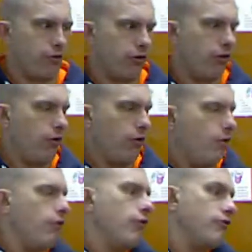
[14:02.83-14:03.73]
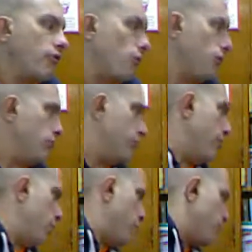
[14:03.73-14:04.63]
word. So you're
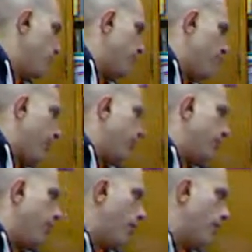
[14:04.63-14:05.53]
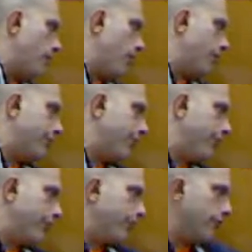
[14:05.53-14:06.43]
not rewriting Robert Frost,
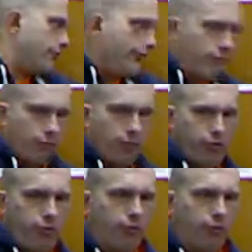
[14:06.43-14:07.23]
obviously. You're coming up with your